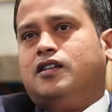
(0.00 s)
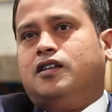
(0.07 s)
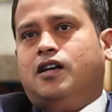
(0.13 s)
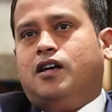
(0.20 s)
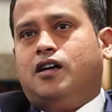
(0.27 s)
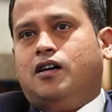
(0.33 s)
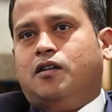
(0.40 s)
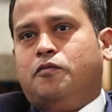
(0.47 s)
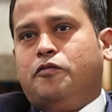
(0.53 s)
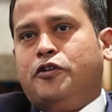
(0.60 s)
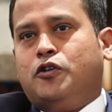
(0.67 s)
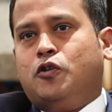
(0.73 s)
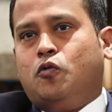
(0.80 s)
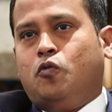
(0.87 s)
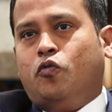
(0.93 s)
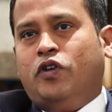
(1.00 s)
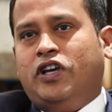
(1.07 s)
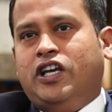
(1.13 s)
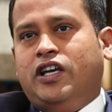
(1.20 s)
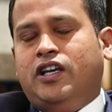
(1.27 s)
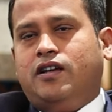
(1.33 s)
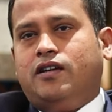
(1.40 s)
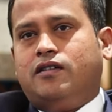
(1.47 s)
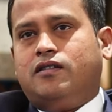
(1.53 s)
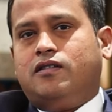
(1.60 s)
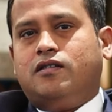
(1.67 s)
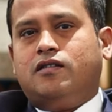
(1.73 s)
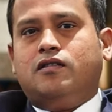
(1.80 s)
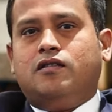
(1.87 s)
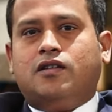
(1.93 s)
you know, we
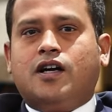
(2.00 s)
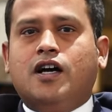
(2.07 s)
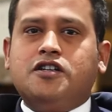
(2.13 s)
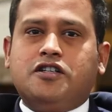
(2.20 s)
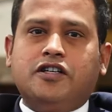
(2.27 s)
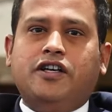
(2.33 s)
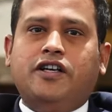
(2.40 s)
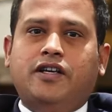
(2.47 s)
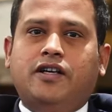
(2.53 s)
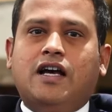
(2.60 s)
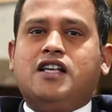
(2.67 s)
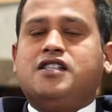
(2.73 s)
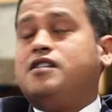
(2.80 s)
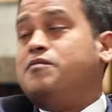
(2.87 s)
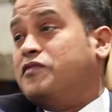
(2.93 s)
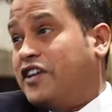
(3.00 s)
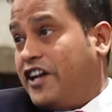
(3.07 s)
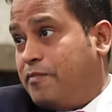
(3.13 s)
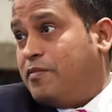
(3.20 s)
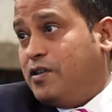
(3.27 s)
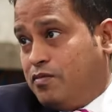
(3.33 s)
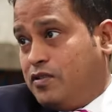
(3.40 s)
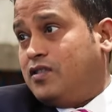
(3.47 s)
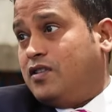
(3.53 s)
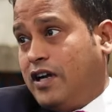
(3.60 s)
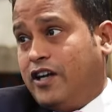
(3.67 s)
country has some great people.